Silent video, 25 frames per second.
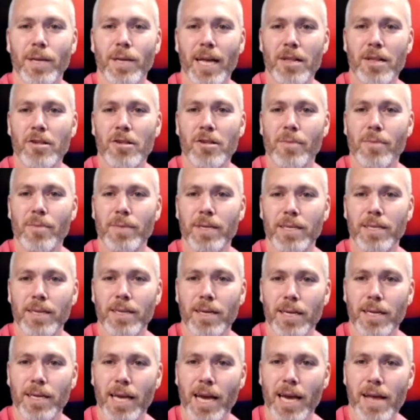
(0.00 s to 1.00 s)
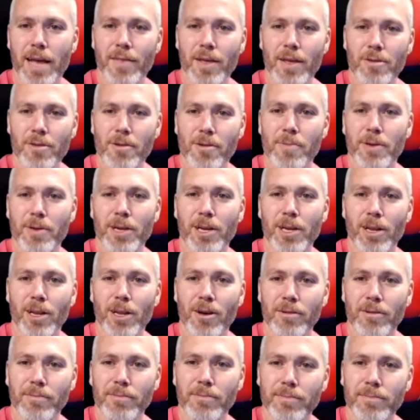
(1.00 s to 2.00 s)
that's something you
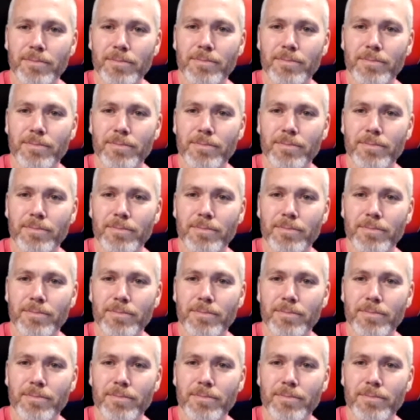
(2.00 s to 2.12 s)
learn.